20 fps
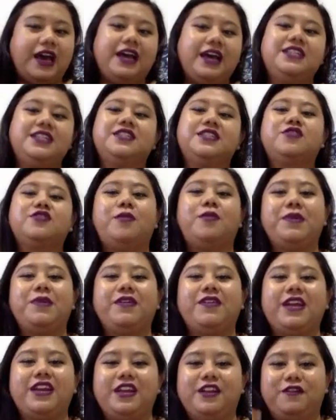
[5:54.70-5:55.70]
as
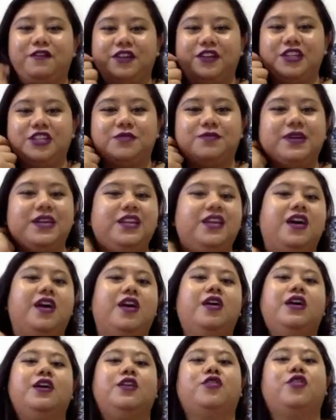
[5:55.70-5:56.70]
copyright infringement
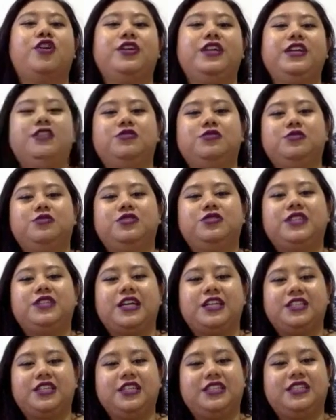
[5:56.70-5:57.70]
according to
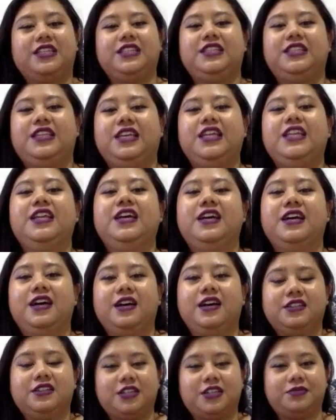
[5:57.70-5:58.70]
section 13,
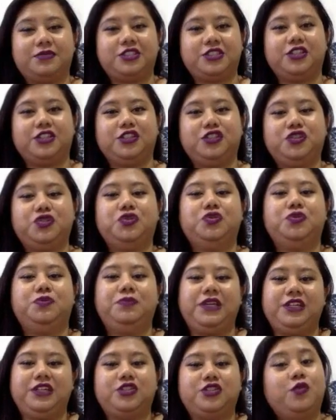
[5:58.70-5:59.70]
subsection
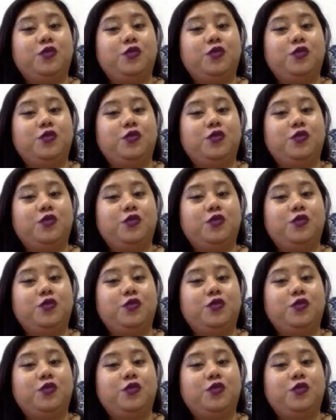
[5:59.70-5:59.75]
2b.